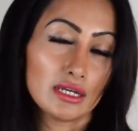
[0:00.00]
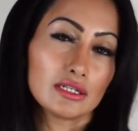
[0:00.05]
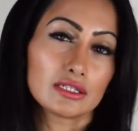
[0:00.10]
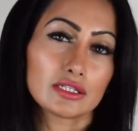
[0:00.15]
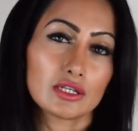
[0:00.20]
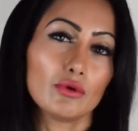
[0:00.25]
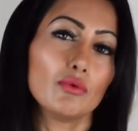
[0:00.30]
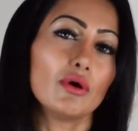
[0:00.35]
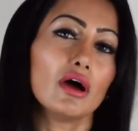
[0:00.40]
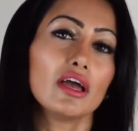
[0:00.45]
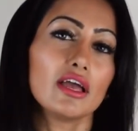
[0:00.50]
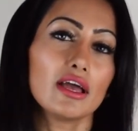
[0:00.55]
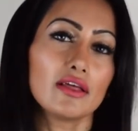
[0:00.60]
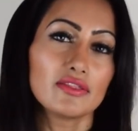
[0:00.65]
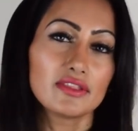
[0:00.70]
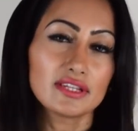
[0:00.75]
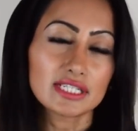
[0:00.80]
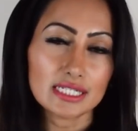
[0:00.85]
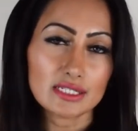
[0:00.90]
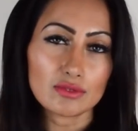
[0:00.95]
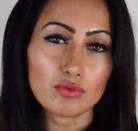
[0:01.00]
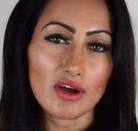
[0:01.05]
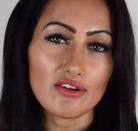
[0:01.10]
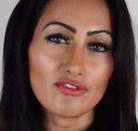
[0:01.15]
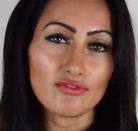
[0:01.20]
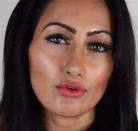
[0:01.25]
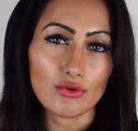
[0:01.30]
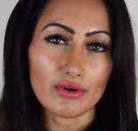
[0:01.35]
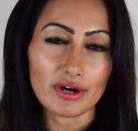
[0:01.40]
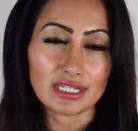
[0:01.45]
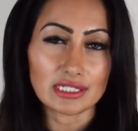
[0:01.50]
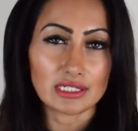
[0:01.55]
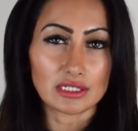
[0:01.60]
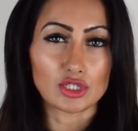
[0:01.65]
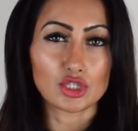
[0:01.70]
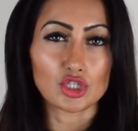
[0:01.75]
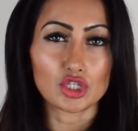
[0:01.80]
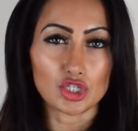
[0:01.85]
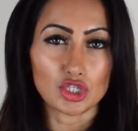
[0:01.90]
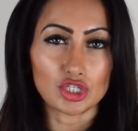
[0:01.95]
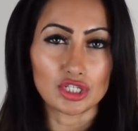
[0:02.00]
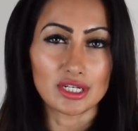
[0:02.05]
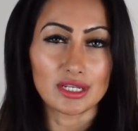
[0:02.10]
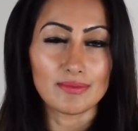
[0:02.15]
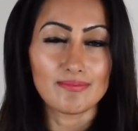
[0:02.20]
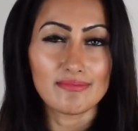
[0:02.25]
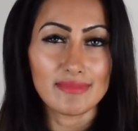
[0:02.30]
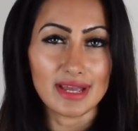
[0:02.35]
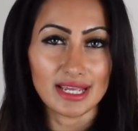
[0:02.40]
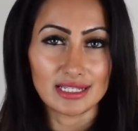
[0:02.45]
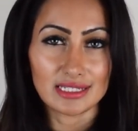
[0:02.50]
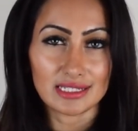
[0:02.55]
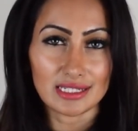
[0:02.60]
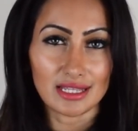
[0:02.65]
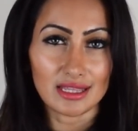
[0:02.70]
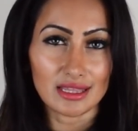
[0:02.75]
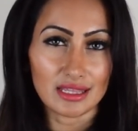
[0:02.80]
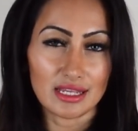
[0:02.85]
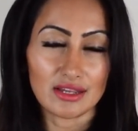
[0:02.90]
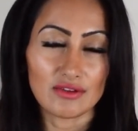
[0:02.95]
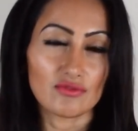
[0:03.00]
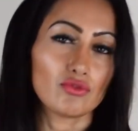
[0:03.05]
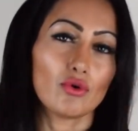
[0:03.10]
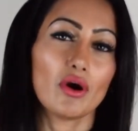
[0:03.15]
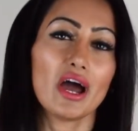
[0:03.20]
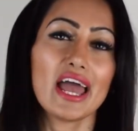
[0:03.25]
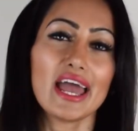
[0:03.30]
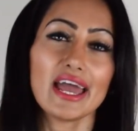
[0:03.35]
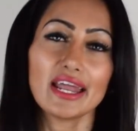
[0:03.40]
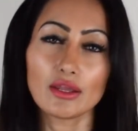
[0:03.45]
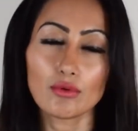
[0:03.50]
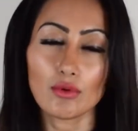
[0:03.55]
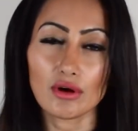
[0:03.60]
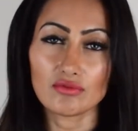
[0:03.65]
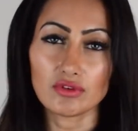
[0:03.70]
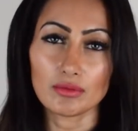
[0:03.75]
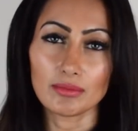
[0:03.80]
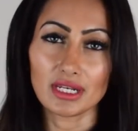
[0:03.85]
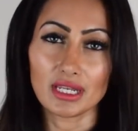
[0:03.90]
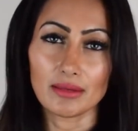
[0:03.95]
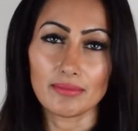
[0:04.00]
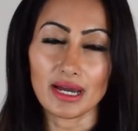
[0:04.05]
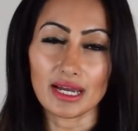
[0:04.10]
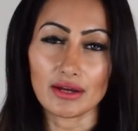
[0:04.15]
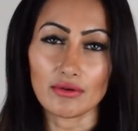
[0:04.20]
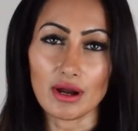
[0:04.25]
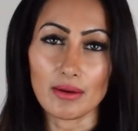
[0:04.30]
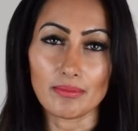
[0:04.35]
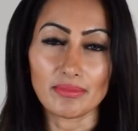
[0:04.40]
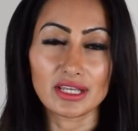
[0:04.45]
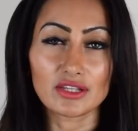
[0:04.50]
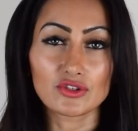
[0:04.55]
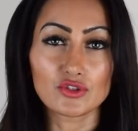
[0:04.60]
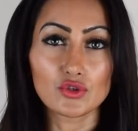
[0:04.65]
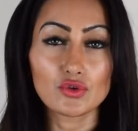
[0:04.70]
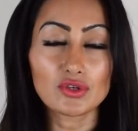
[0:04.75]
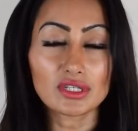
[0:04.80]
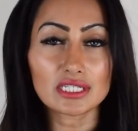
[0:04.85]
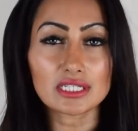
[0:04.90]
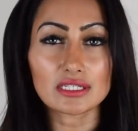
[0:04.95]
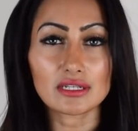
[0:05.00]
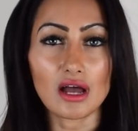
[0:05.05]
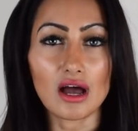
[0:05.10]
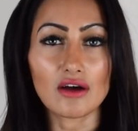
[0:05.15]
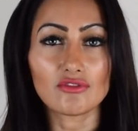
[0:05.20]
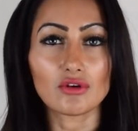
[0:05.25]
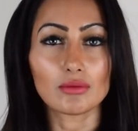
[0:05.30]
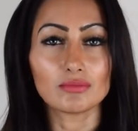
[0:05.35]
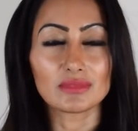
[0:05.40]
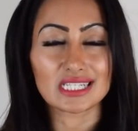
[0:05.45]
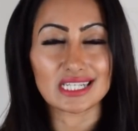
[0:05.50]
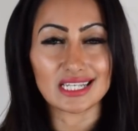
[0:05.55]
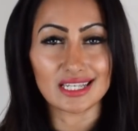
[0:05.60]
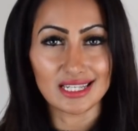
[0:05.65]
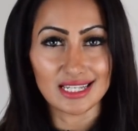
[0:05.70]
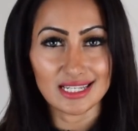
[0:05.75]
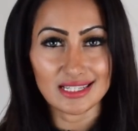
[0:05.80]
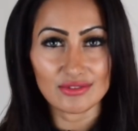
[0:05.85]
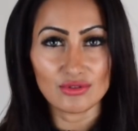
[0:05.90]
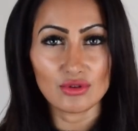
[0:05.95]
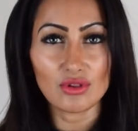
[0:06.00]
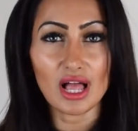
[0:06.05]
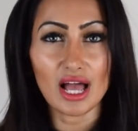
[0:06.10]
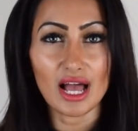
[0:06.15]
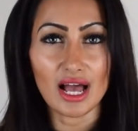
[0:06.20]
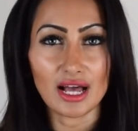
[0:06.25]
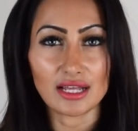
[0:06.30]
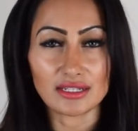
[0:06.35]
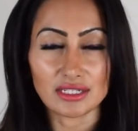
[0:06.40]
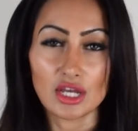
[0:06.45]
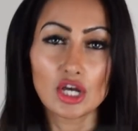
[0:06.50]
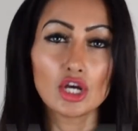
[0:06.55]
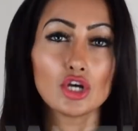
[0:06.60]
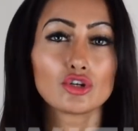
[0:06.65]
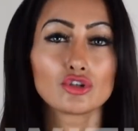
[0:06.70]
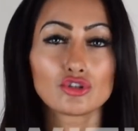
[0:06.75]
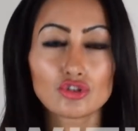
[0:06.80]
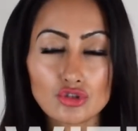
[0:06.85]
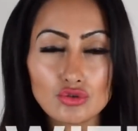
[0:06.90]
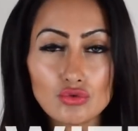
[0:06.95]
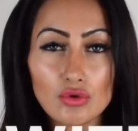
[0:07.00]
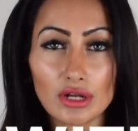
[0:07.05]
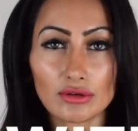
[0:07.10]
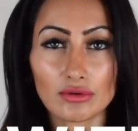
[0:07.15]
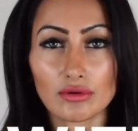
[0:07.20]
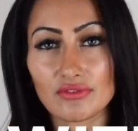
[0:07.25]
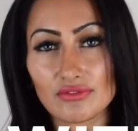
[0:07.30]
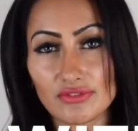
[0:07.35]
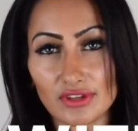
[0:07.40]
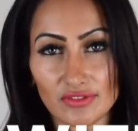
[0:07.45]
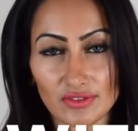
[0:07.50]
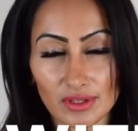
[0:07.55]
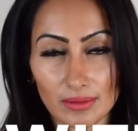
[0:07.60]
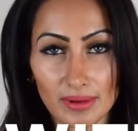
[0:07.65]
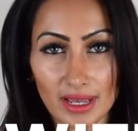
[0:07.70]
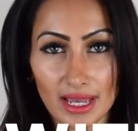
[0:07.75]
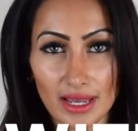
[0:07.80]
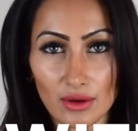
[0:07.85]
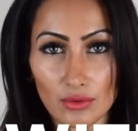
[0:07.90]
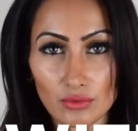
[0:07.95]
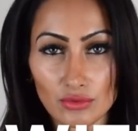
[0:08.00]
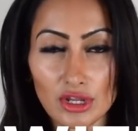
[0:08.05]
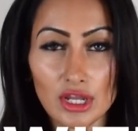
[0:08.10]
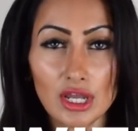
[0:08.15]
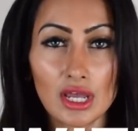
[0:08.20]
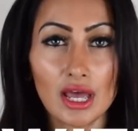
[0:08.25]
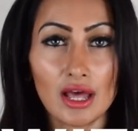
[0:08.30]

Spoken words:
So this is why Forex is such an amazing thing for anyone from any background, because you can start from as little as £250,